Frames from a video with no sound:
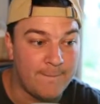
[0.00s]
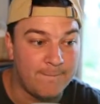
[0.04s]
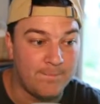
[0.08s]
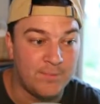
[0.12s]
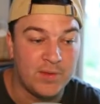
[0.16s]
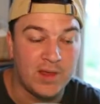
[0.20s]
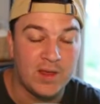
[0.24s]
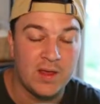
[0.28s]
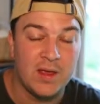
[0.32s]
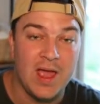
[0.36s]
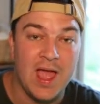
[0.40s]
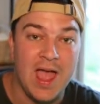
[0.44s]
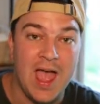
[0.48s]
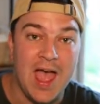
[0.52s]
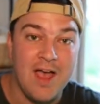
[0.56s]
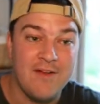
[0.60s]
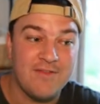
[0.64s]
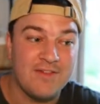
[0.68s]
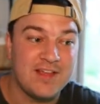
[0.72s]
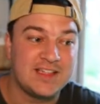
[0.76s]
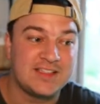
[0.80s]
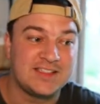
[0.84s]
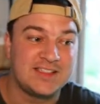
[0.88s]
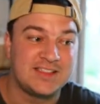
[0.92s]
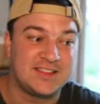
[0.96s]
have a
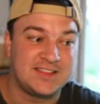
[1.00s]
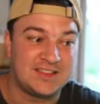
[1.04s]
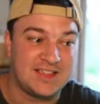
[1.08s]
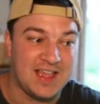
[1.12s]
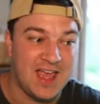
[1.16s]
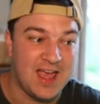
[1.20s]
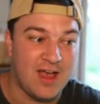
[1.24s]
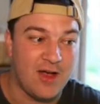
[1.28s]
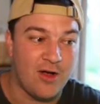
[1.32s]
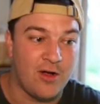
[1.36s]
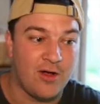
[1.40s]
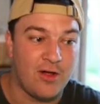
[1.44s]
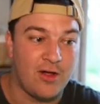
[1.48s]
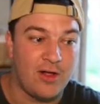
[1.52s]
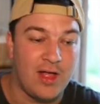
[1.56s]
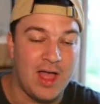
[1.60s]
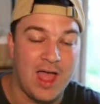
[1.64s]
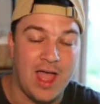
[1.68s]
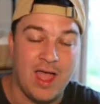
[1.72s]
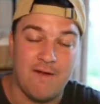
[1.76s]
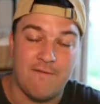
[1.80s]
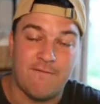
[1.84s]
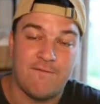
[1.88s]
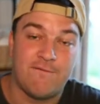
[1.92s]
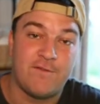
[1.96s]
sell
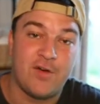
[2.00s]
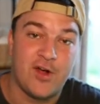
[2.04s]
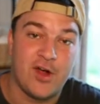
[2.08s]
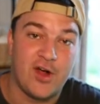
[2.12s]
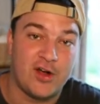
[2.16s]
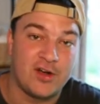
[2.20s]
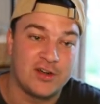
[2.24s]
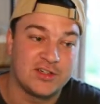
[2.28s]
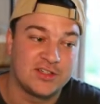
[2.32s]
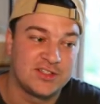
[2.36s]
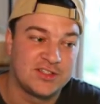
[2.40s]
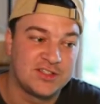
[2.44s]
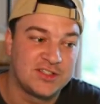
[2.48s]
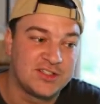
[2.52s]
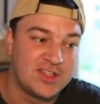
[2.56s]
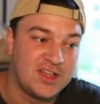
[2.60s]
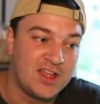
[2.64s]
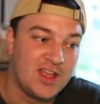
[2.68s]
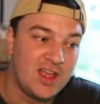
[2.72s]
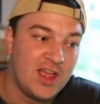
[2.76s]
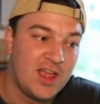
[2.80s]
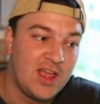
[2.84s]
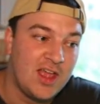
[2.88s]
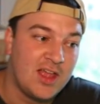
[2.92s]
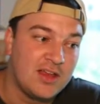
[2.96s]
at first
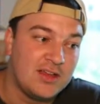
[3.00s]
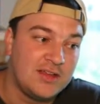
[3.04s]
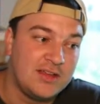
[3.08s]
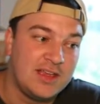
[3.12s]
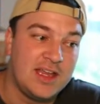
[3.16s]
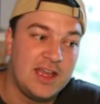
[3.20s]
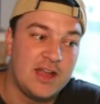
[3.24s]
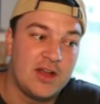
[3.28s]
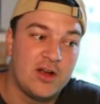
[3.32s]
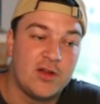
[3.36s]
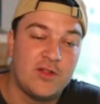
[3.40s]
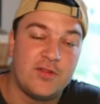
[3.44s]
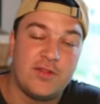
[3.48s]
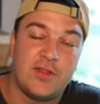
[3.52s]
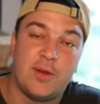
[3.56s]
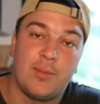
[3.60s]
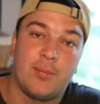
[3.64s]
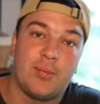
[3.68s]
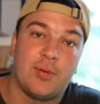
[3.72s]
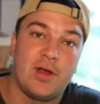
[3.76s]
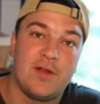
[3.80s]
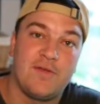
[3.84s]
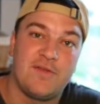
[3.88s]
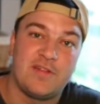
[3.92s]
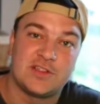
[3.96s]
near the
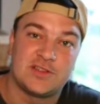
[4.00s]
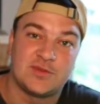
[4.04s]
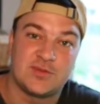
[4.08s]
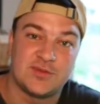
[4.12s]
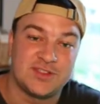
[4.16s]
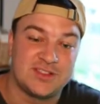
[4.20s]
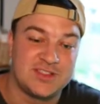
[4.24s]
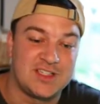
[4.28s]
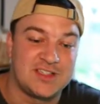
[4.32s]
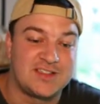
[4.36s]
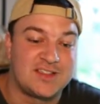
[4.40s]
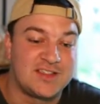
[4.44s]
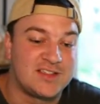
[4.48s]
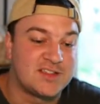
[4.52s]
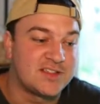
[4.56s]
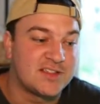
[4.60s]
previous resistance,